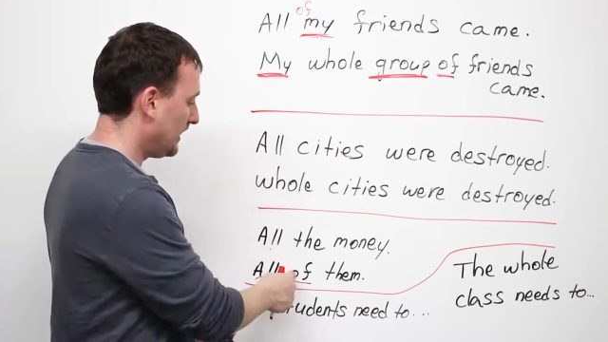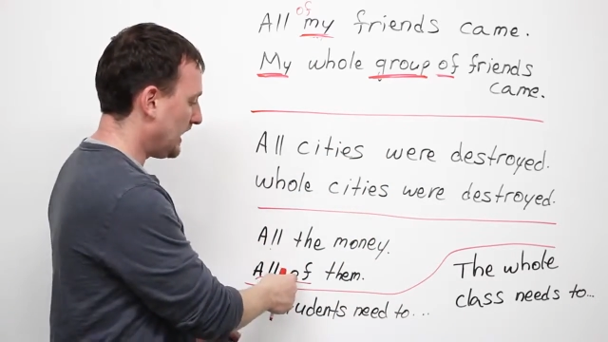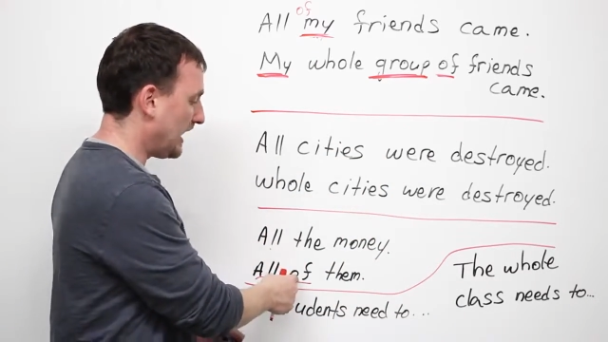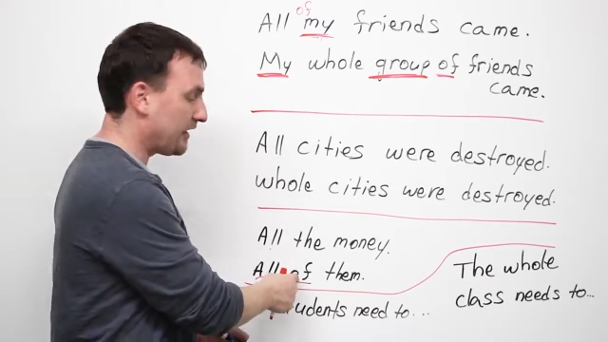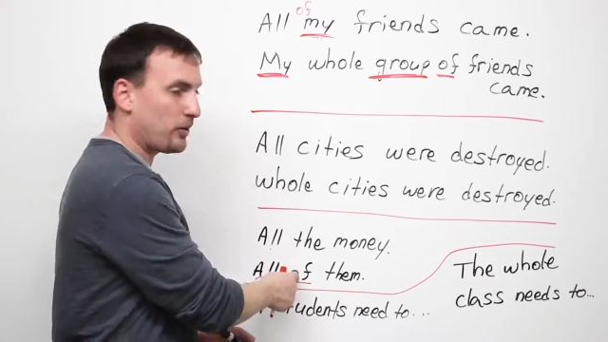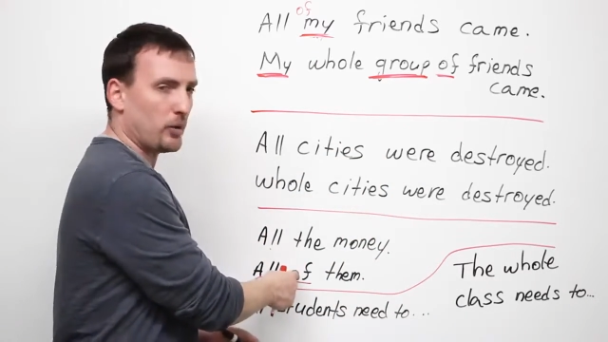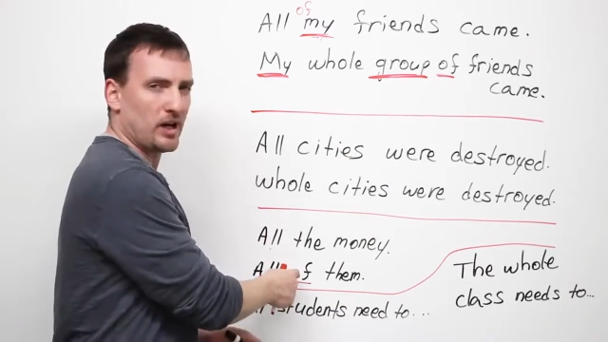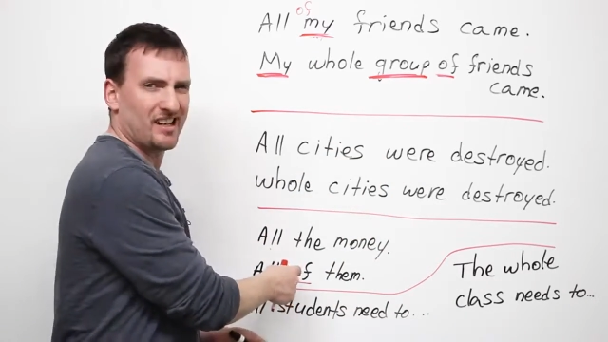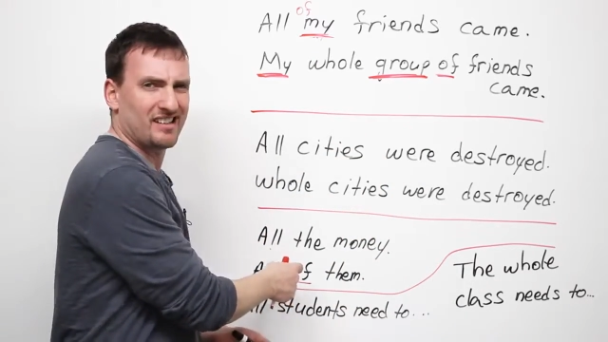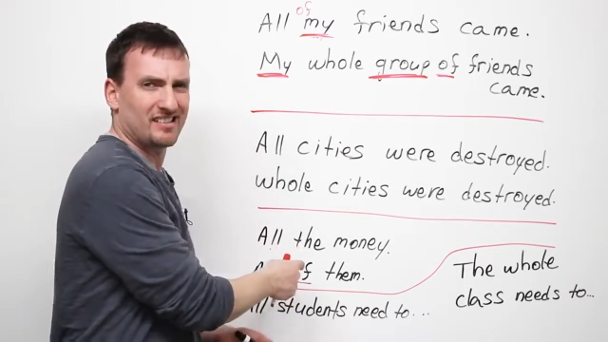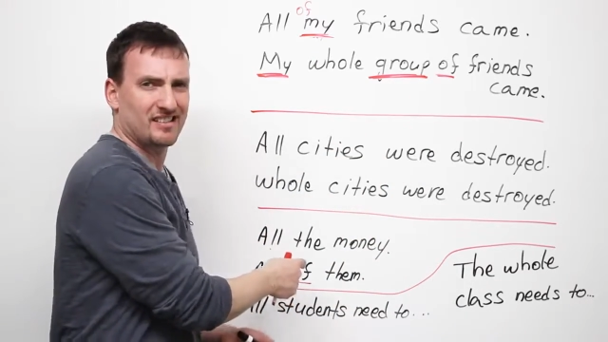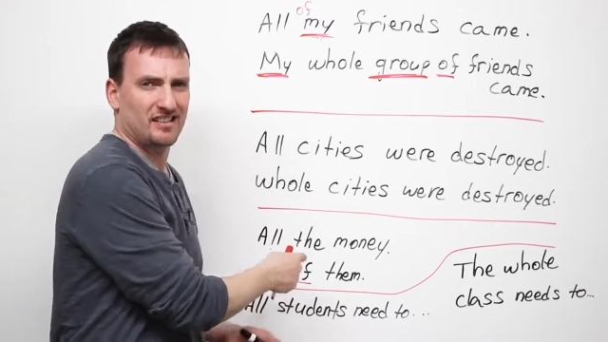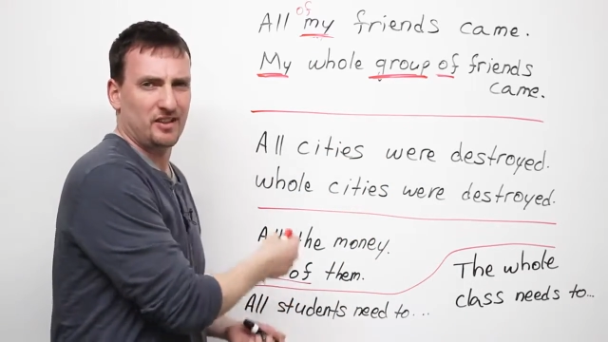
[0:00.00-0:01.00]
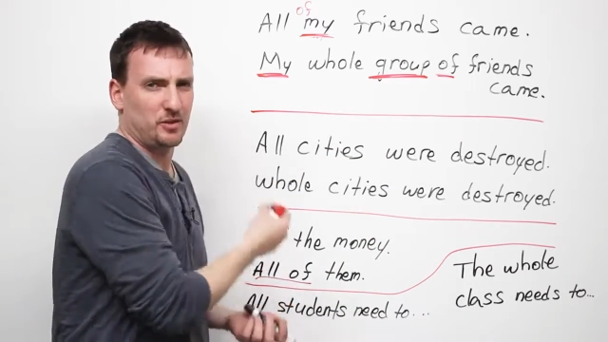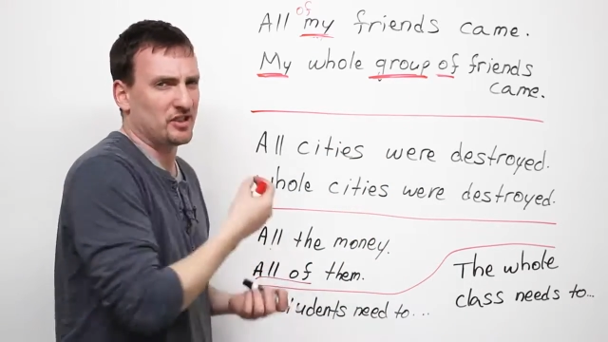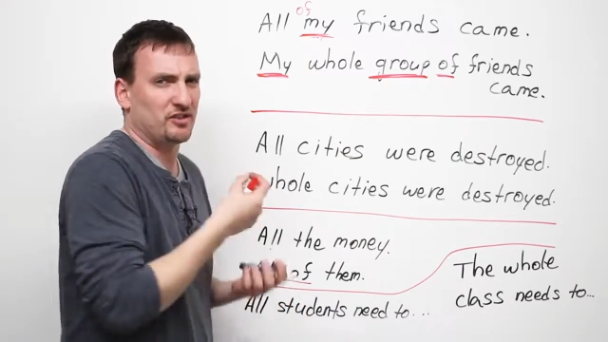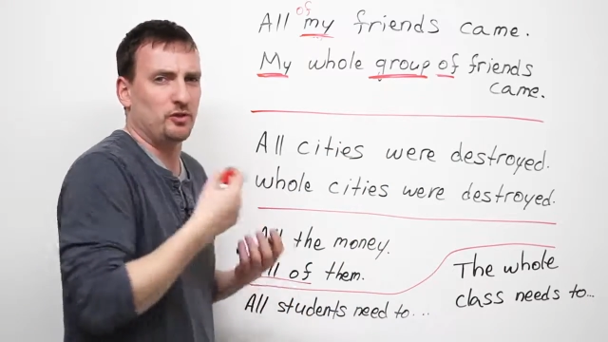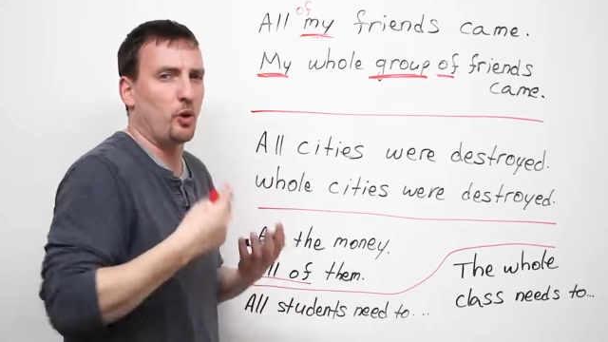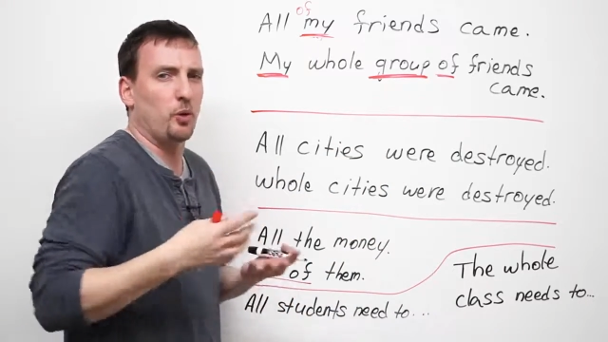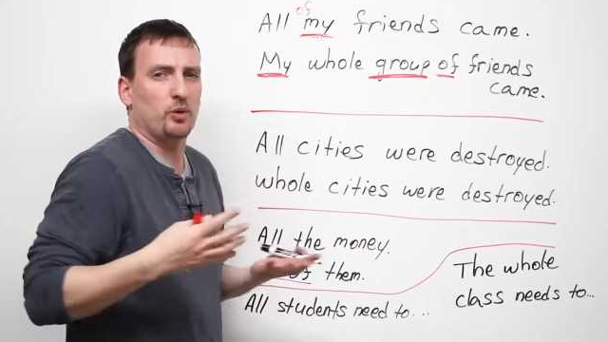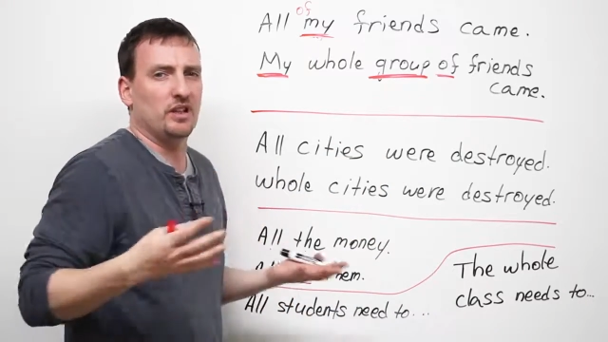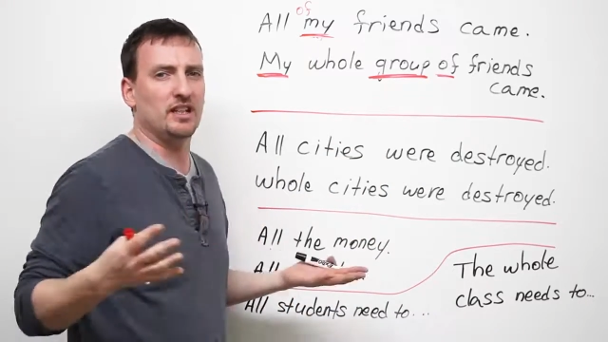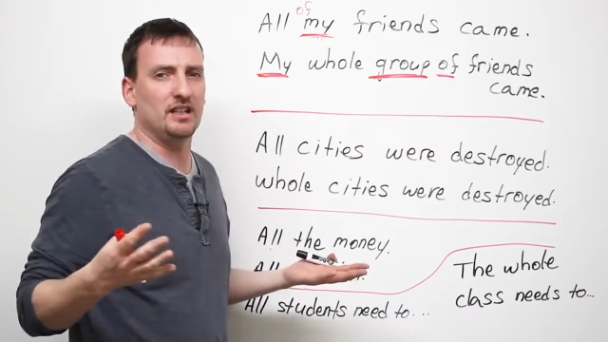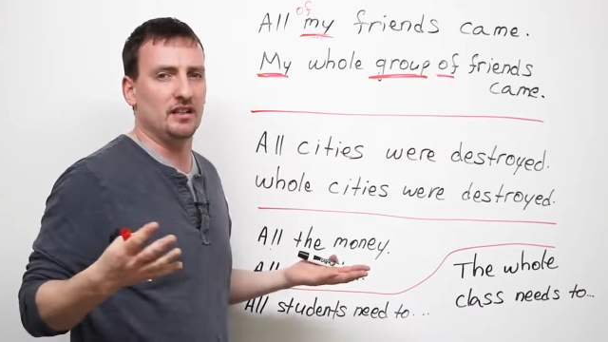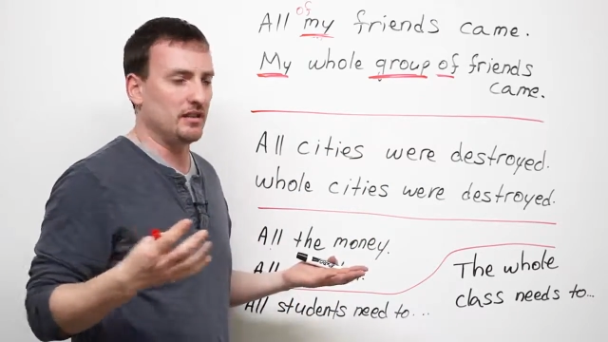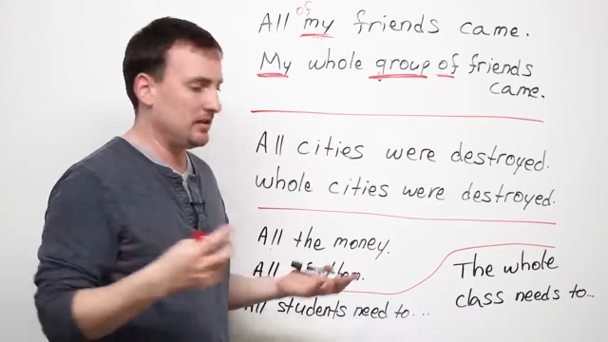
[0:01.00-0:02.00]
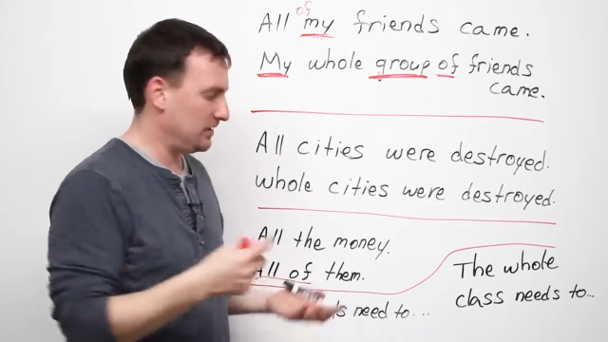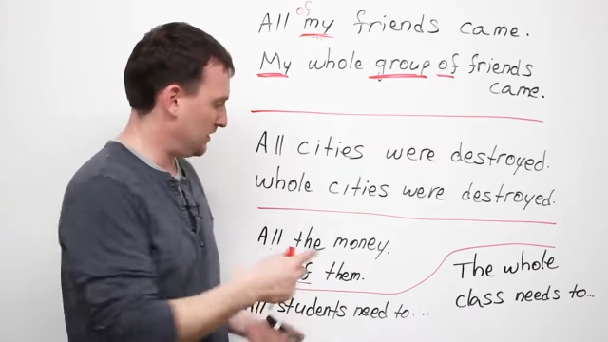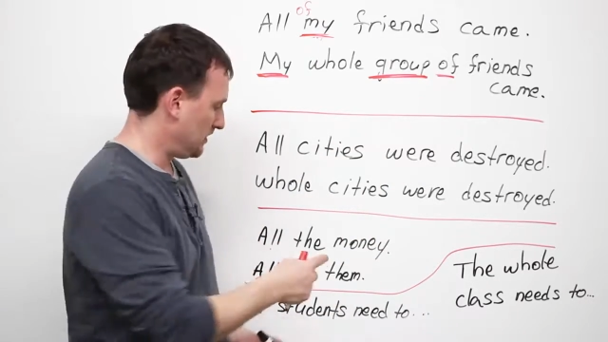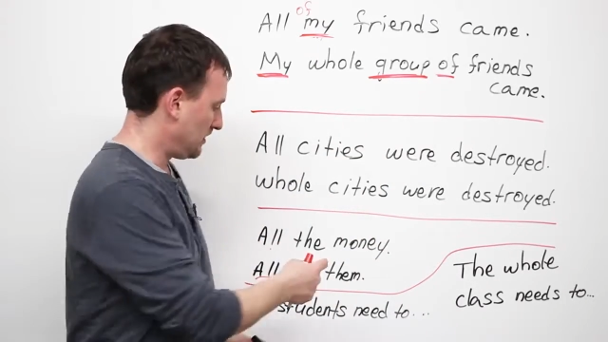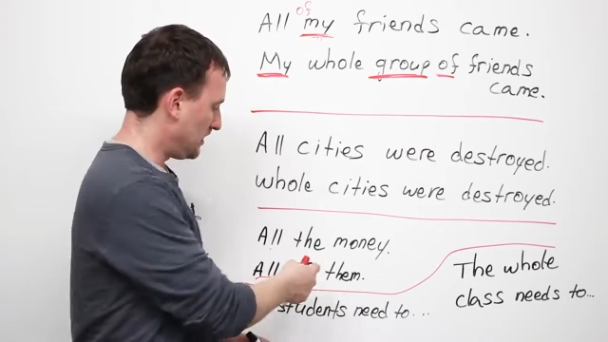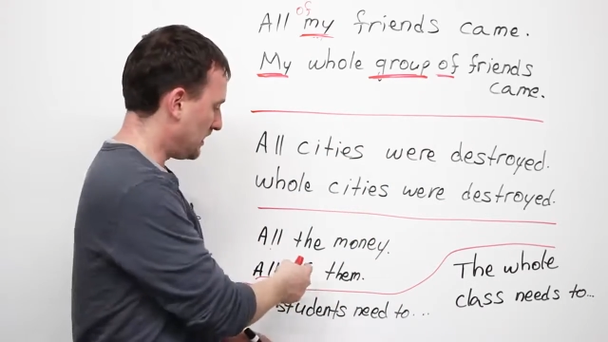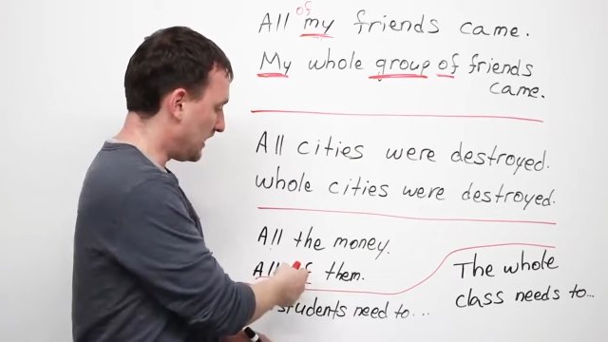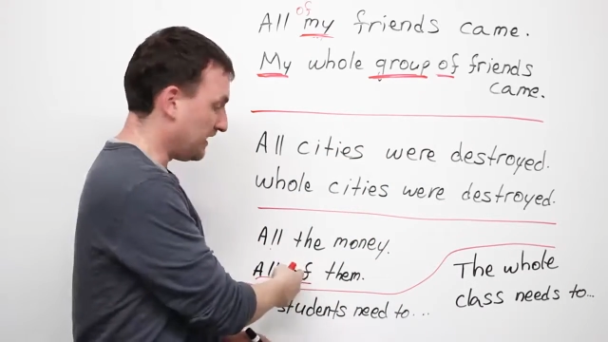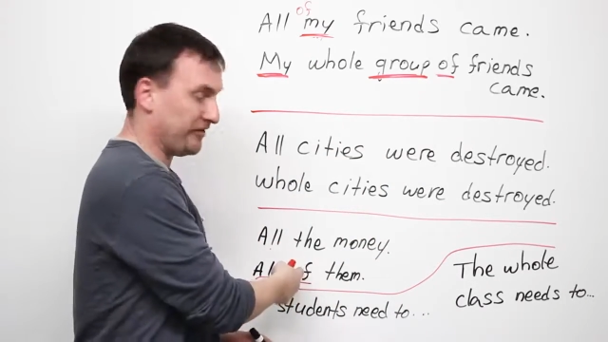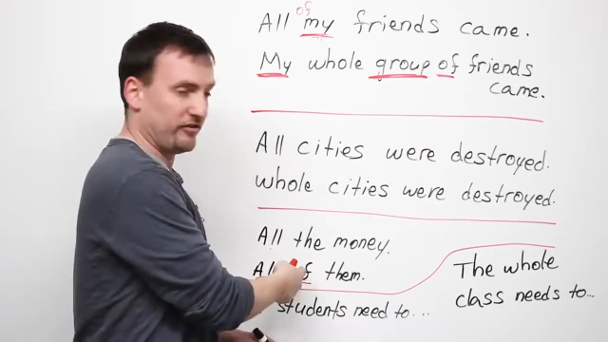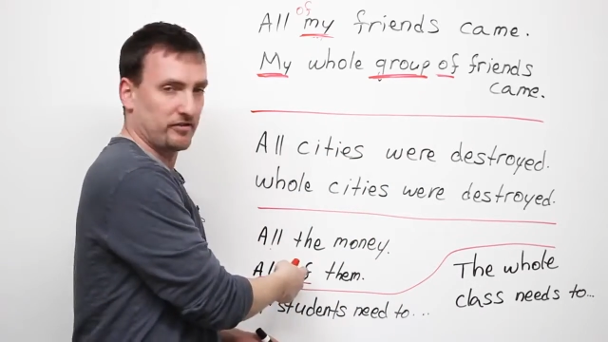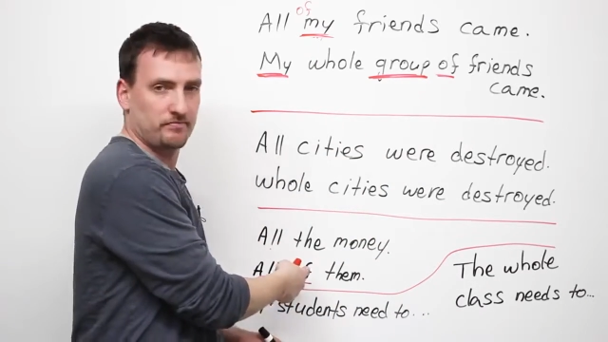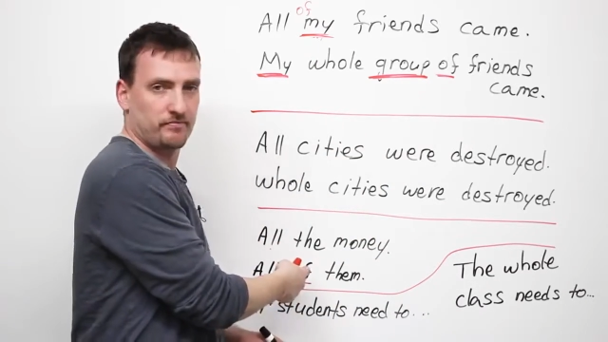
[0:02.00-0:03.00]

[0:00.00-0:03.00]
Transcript: Otherwise, you just don't need of.